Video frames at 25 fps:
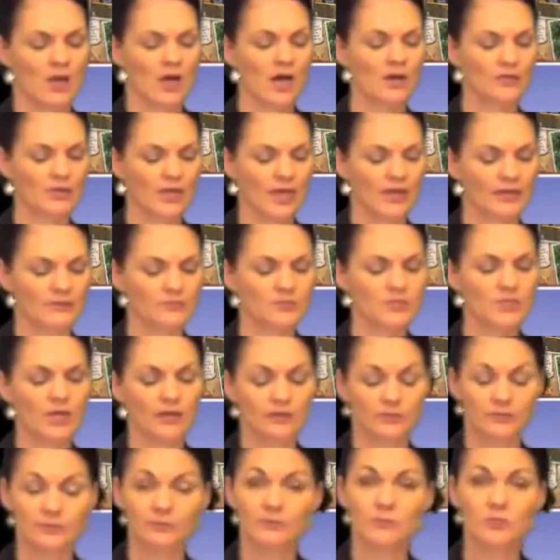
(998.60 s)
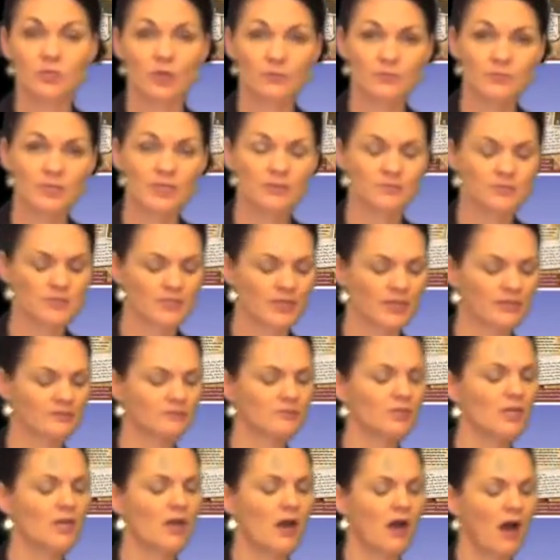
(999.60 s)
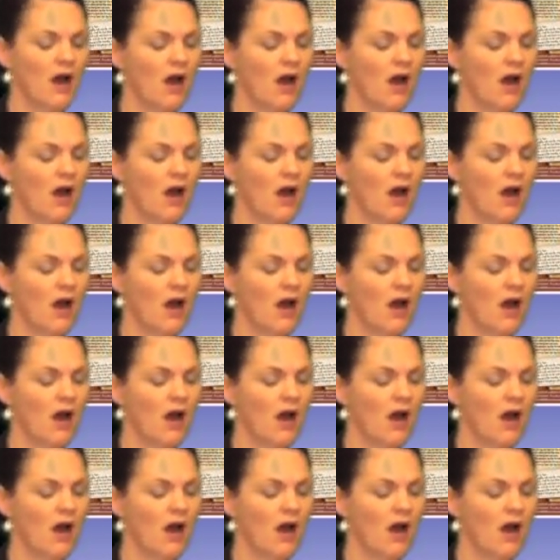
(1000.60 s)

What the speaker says: Okay, so top tips then.